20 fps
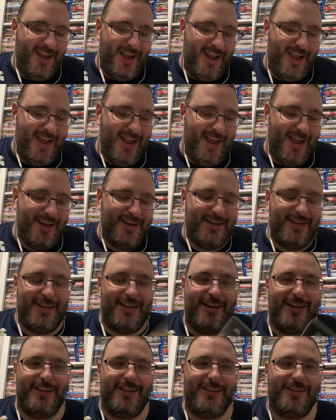And
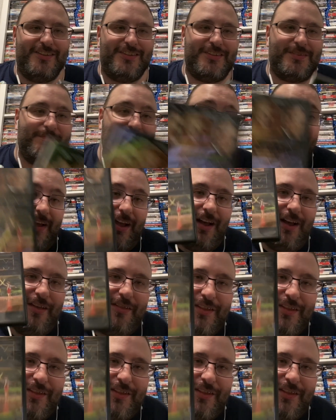it is The